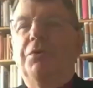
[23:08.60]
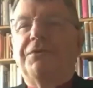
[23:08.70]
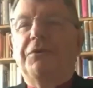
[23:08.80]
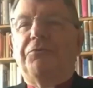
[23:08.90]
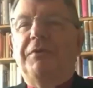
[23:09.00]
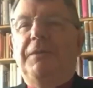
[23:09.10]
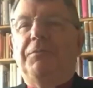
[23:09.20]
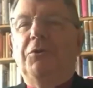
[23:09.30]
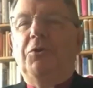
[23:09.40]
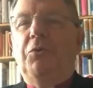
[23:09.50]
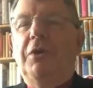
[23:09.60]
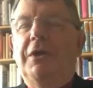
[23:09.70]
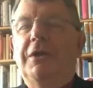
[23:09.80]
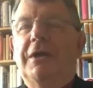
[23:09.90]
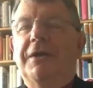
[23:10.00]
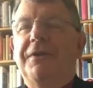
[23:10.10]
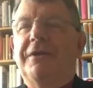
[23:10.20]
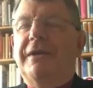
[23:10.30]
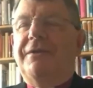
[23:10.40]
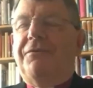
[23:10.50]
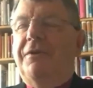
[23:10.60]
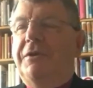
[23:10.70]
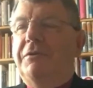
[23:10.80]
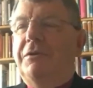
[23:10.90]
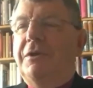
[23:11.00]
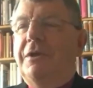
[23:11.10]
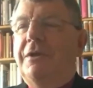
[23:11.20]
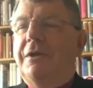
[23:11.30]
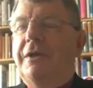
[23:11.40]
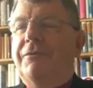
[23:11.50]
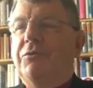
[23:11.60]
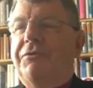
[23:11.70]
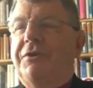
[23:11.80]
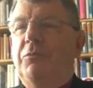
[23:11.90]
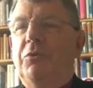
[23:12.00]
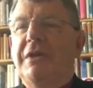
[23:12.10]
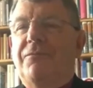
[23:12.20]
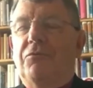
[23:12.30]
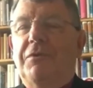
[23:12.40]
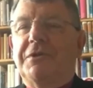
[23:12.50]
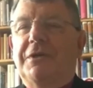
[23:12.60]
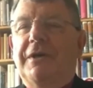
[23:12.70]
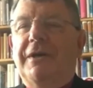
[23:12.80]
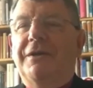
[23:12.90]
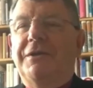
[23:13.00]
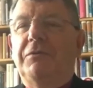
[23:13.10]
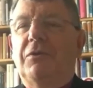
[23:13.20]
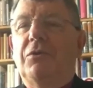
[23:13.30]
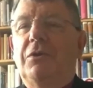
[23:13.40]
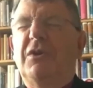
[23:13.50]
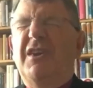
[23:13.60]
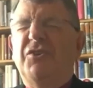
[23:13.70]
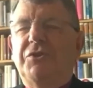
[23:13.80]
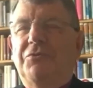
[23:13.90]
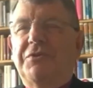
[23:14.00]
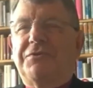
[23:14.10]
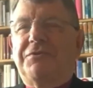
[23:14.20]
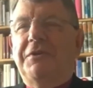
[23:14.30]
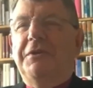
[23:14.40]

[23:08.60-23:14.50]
of those people who I think I'd say, of course, Kit will never retire, she'll just